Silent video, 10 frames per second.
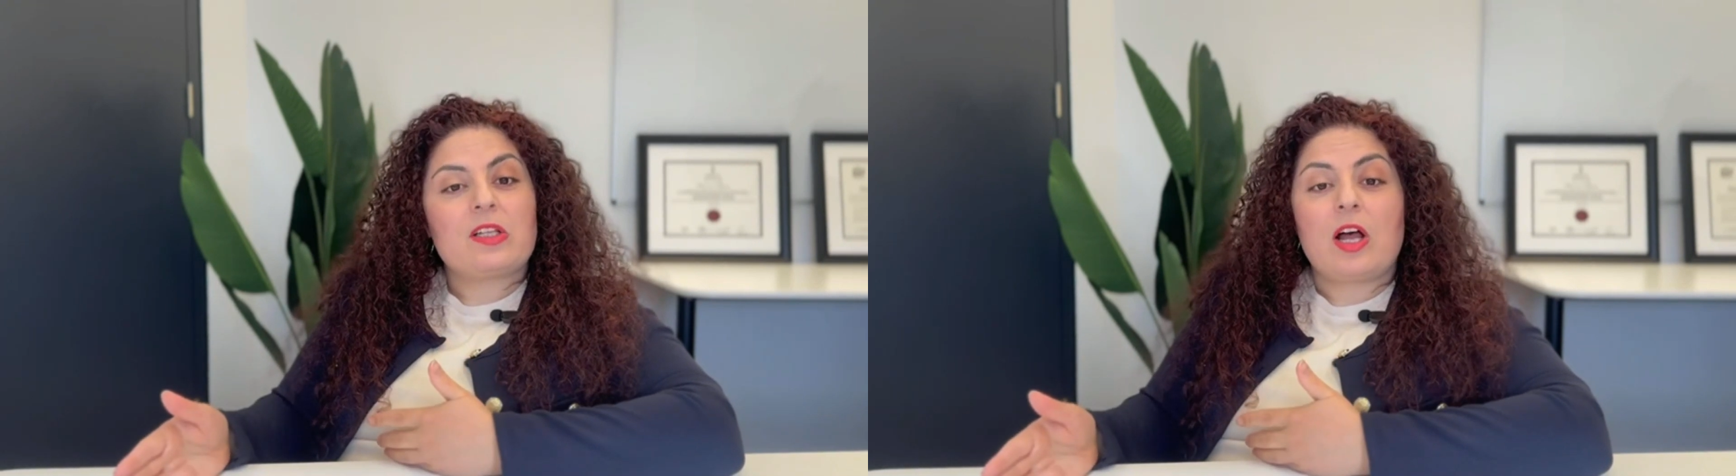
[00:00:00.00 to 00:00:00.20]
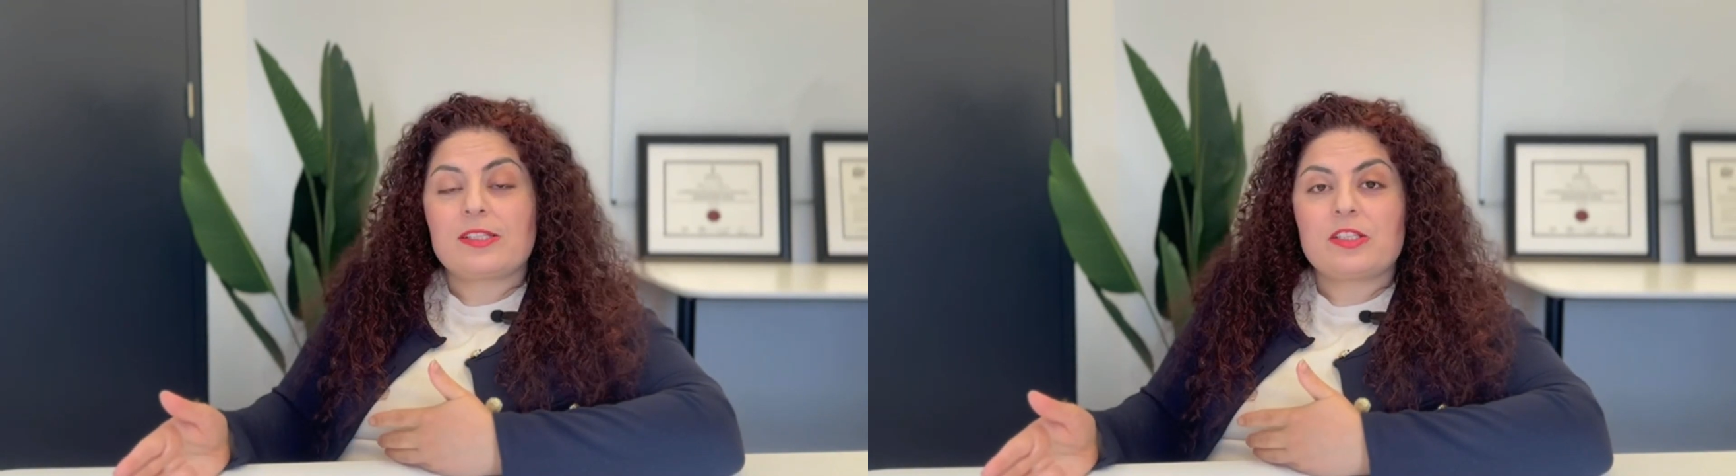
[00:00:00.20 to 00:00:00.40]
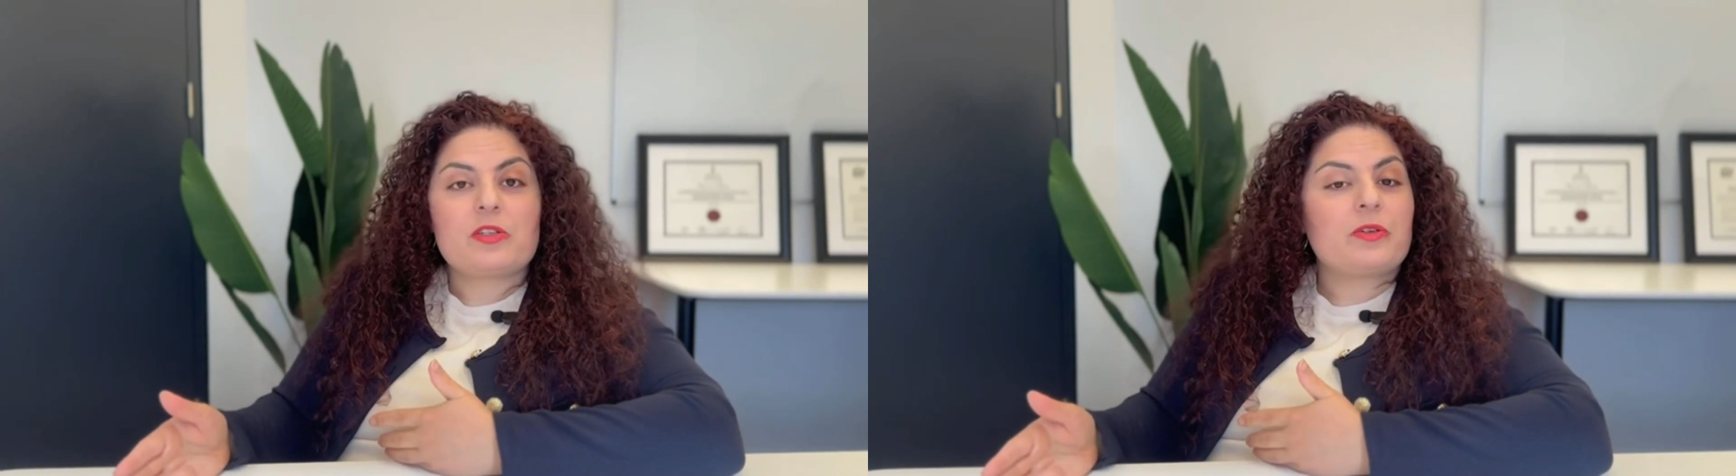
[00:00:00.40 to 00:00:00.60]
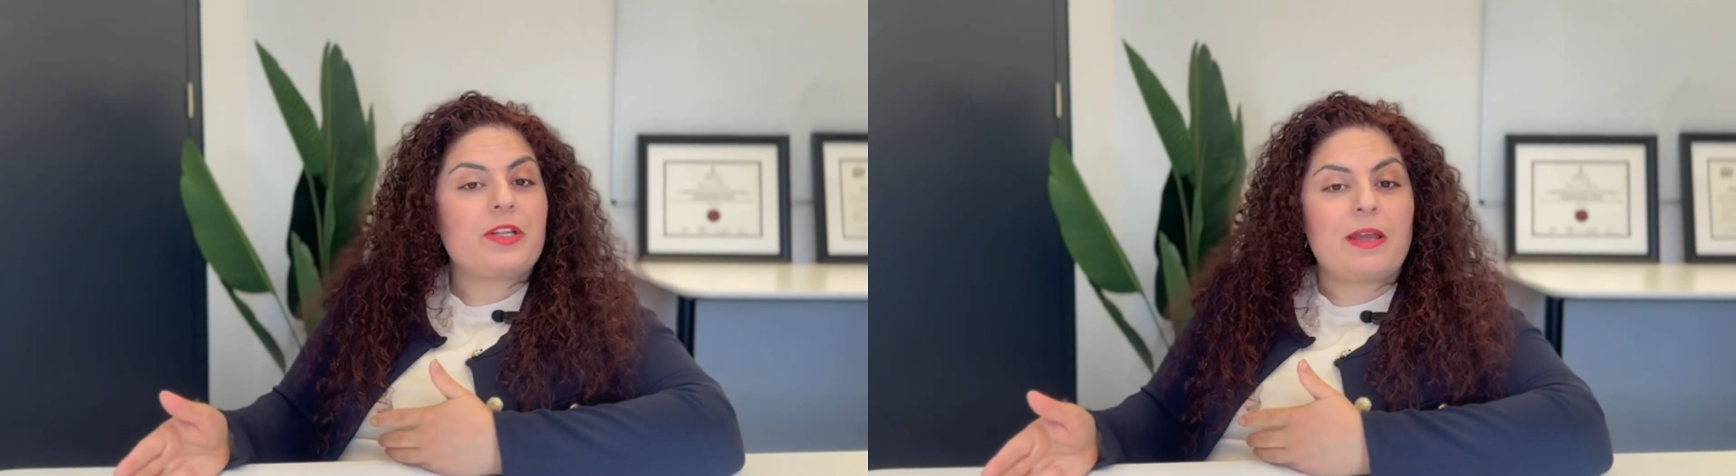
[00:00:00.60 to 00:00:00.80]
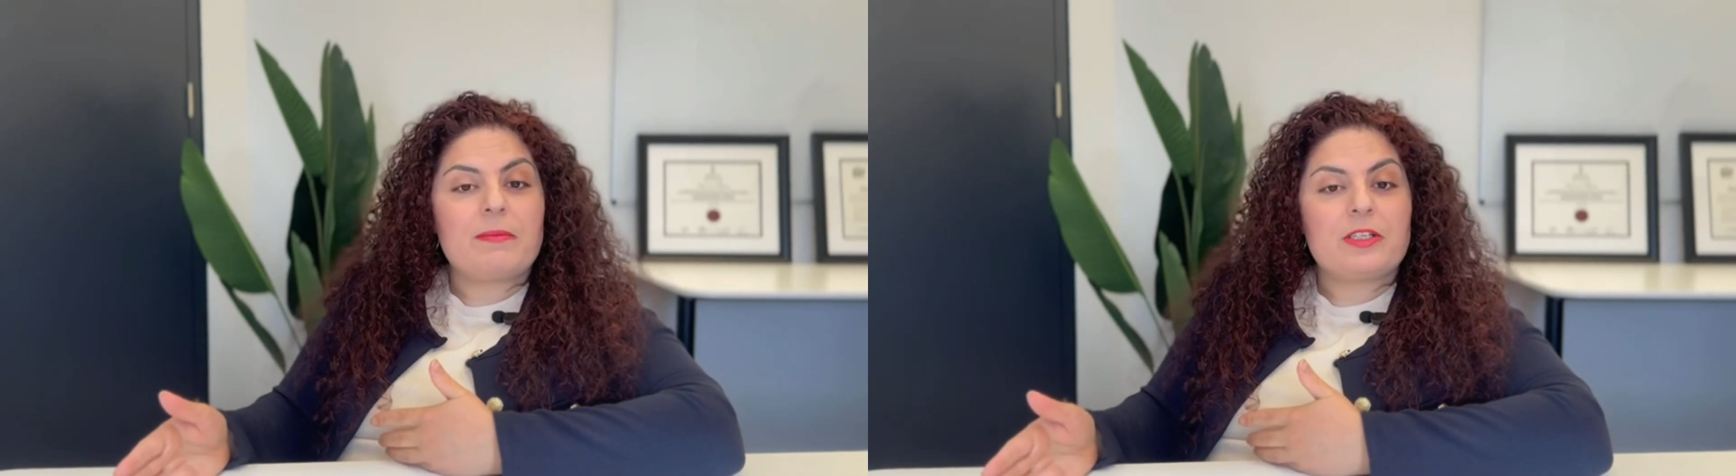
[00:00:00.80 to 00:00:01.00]
losses or
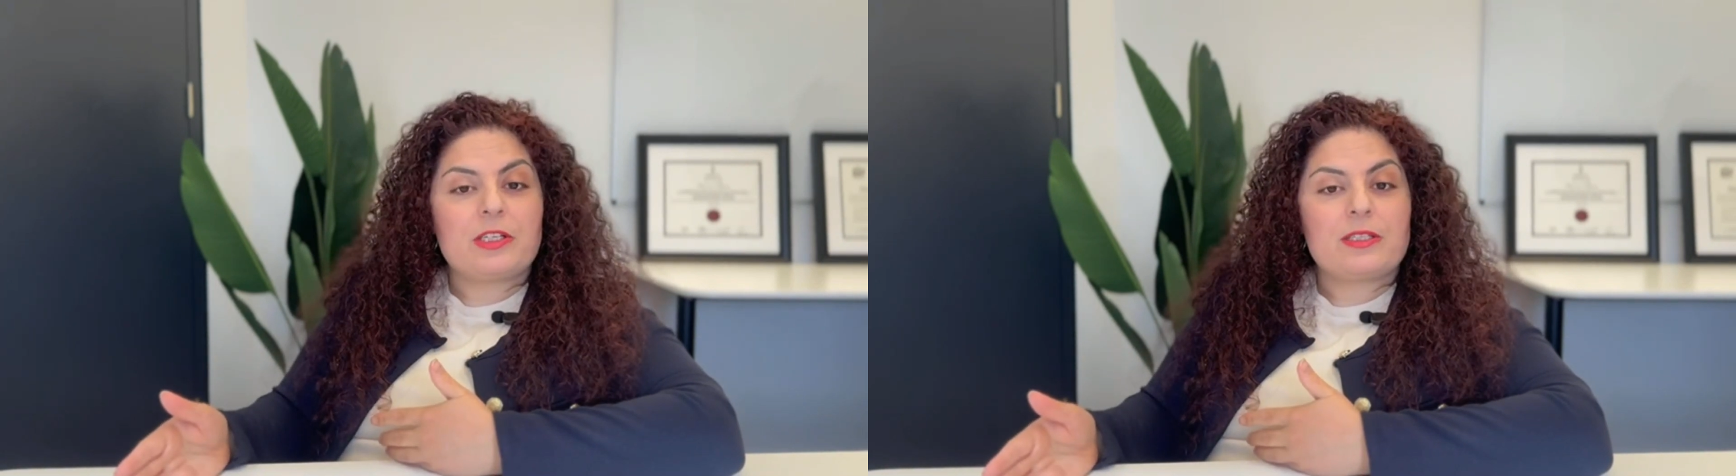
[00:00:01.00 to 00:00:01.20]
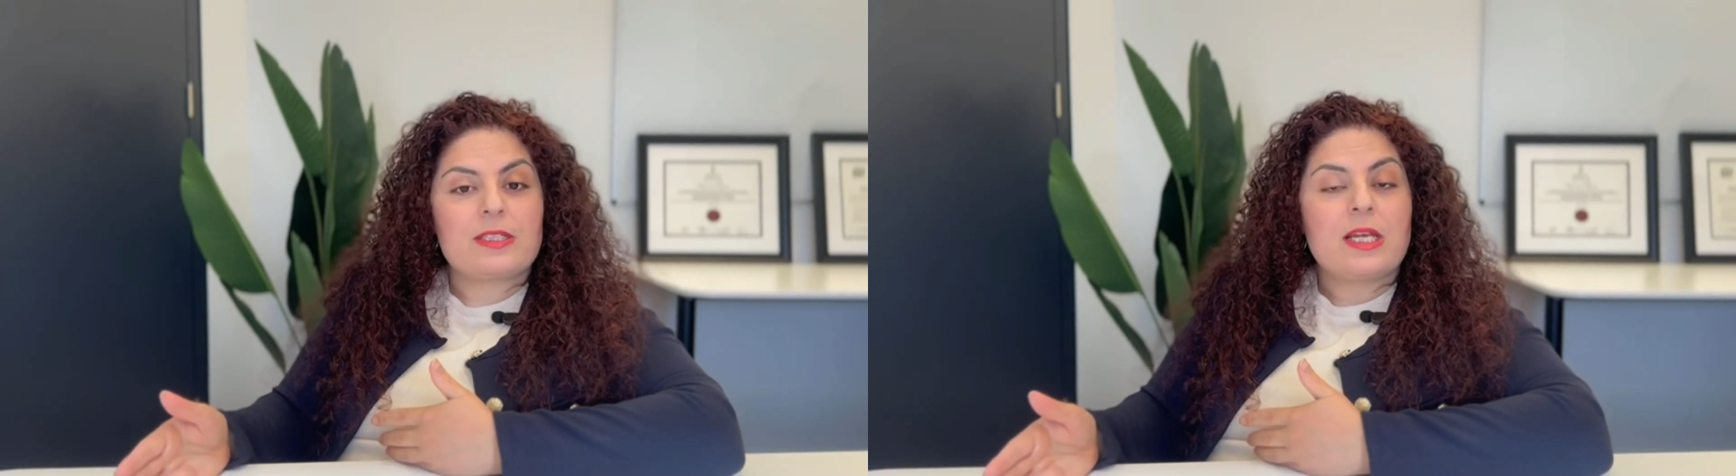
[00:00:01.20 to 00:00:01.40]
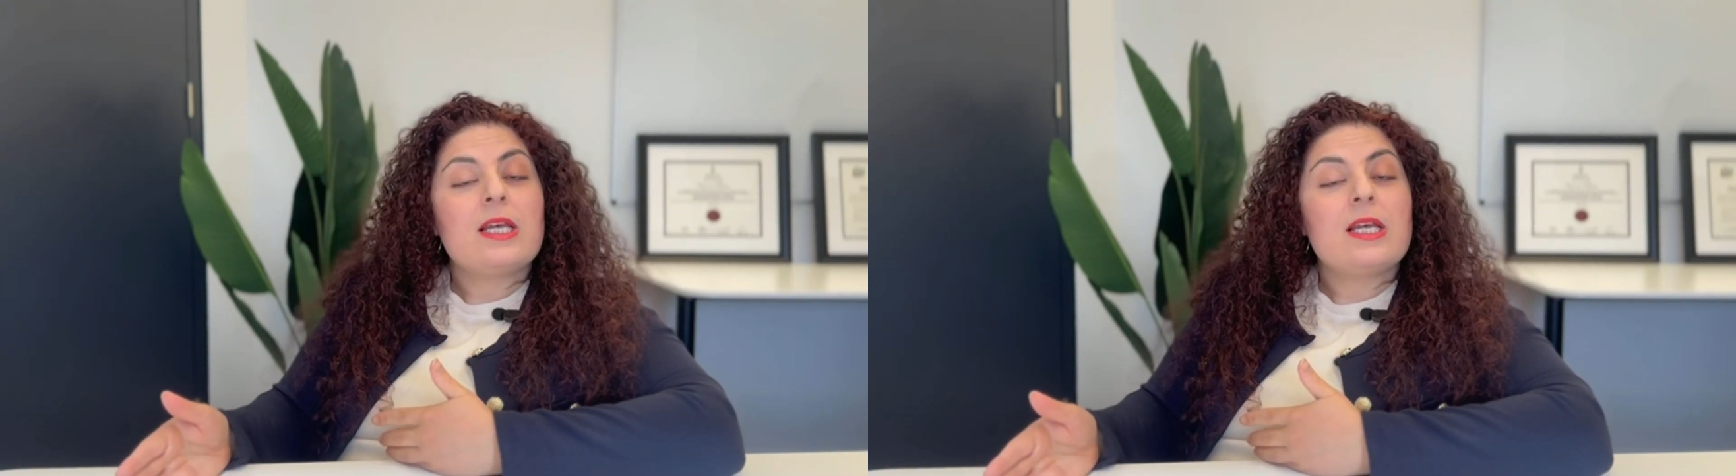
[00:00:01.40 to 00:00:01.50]
damages.